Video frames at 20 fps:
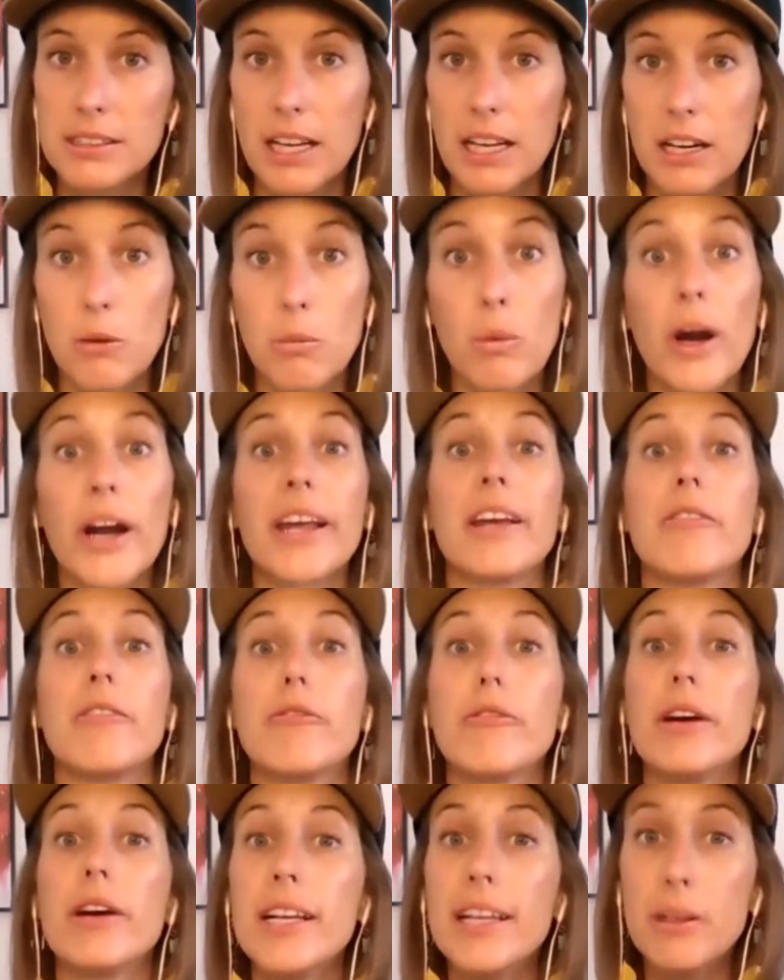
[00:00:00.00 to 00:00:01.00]
that are working
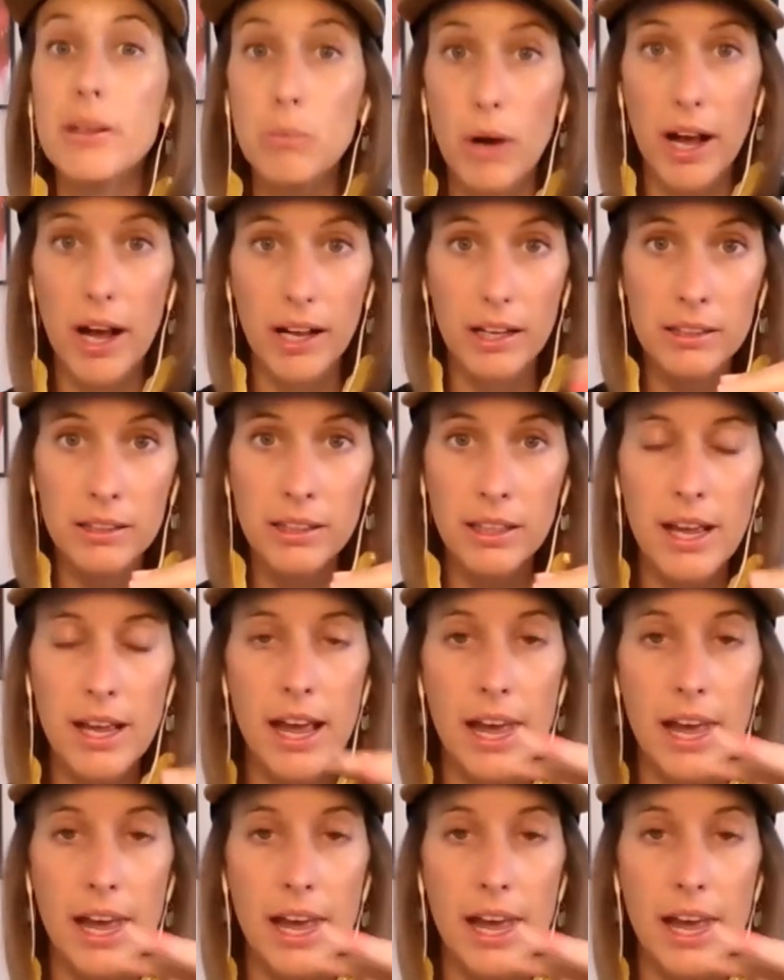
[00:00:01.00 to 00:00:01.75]
really well,